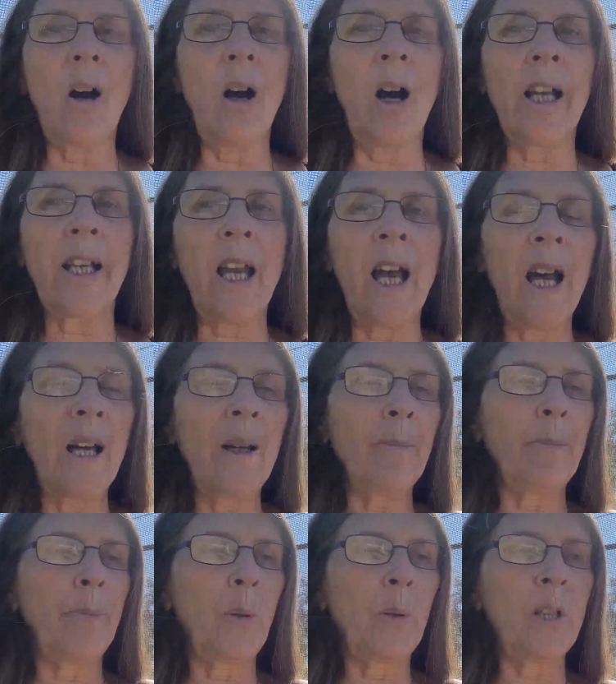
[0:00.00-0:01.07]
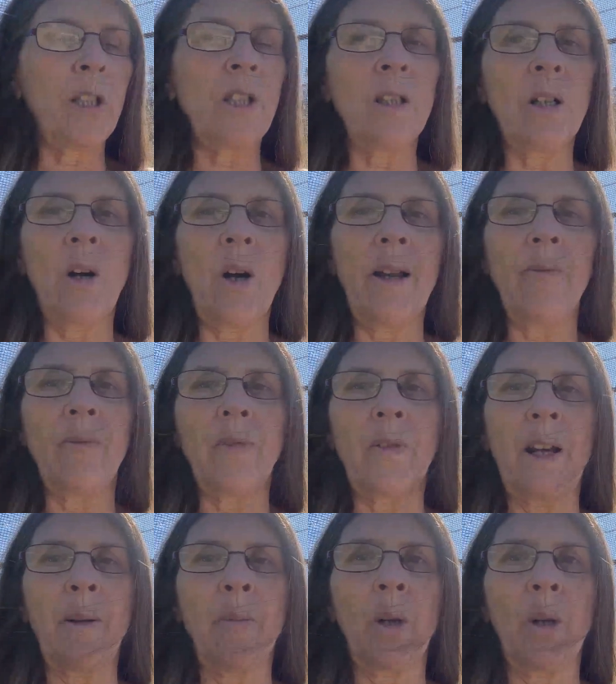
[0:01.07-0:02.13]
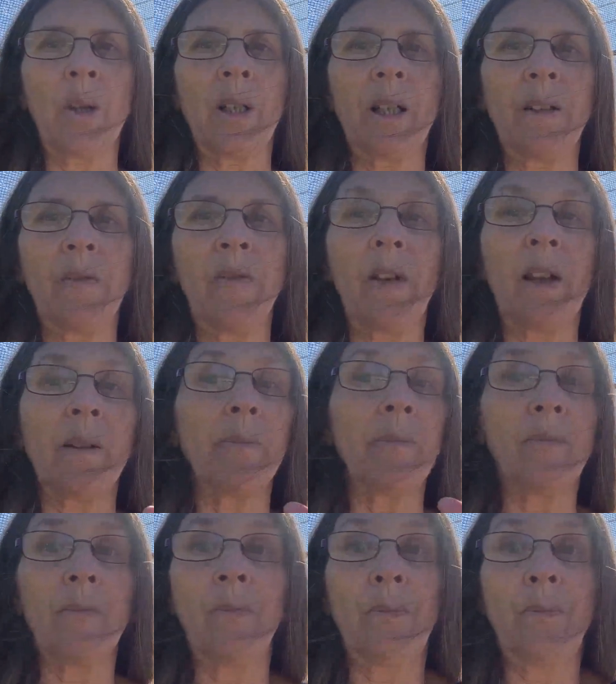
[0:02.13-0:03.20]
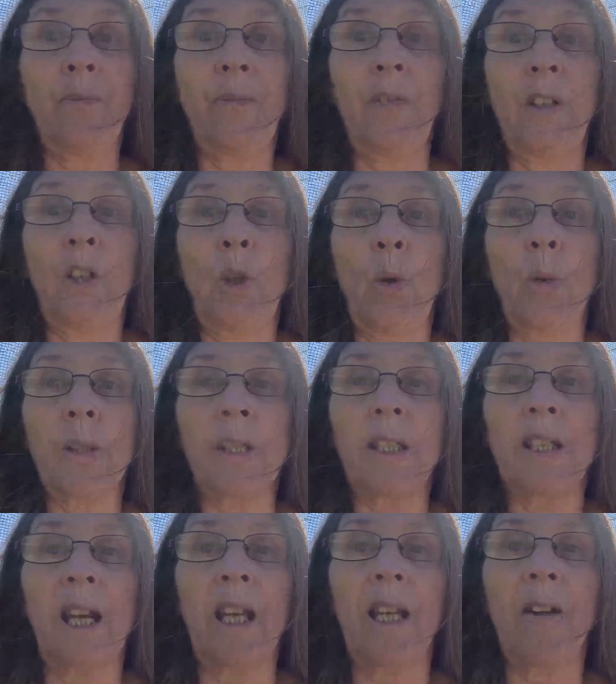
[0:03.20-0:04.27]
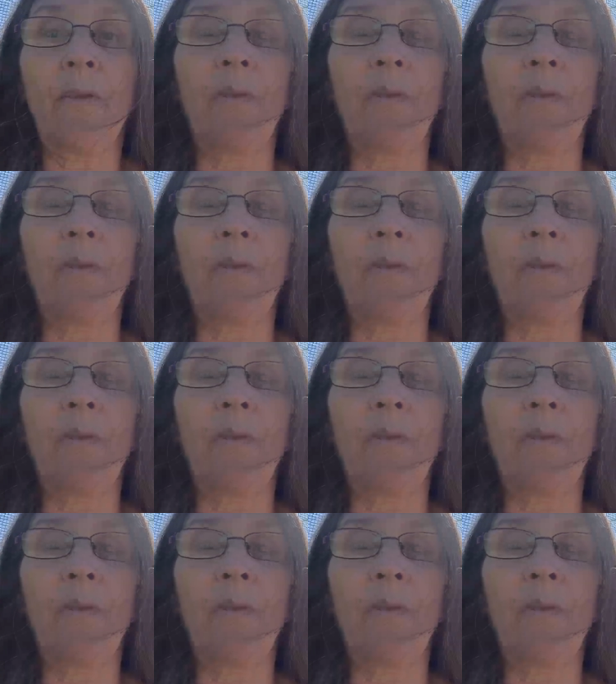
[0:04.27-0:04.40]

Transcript: I can't put a time frame on it for your snake,